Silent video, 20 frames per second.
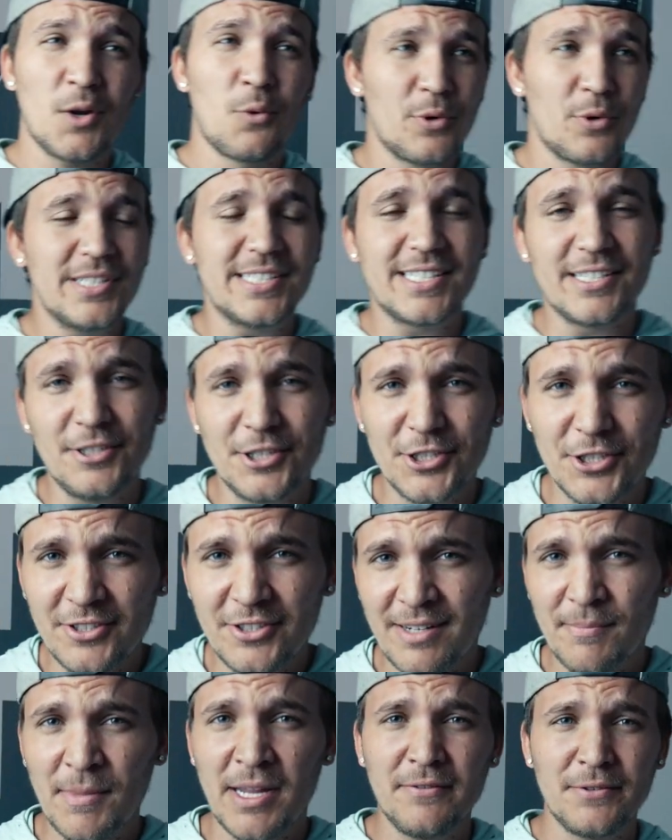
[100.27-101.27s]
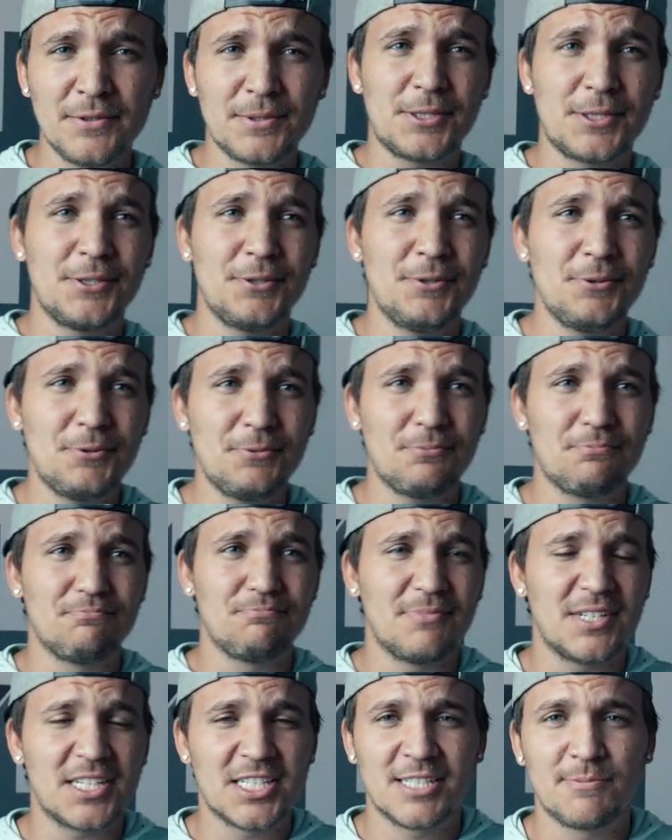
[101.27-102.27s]
With Skillshare, I'm able to
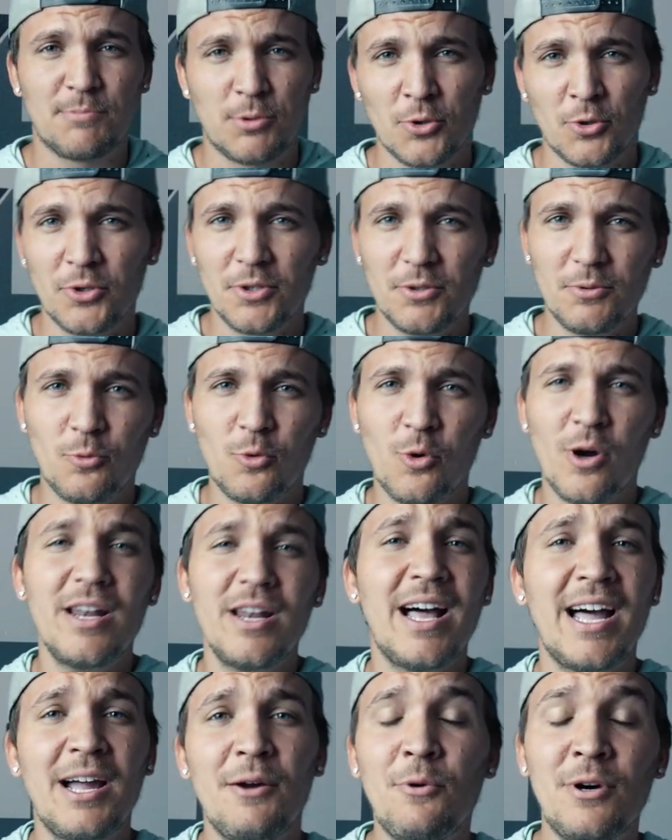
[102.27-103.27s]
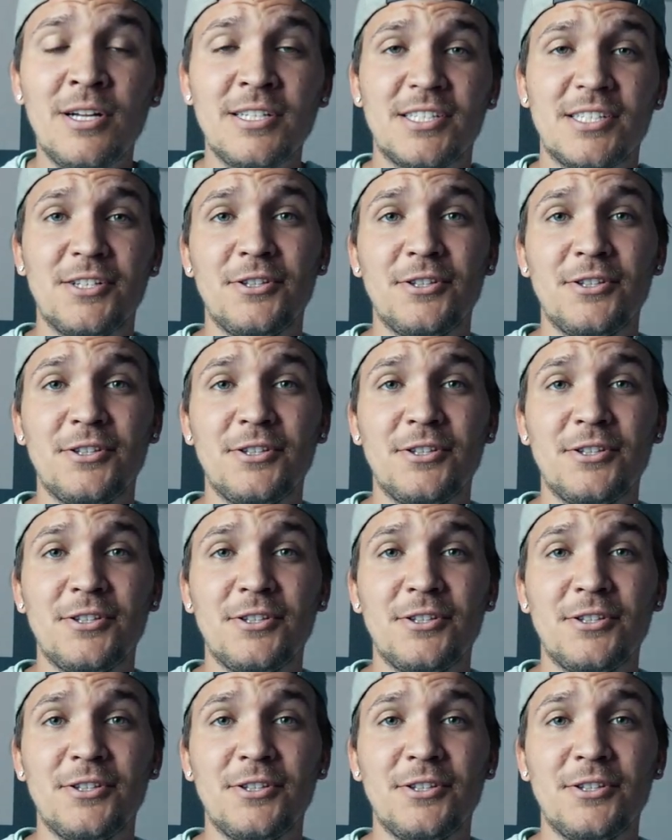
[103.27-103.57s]
explore what I want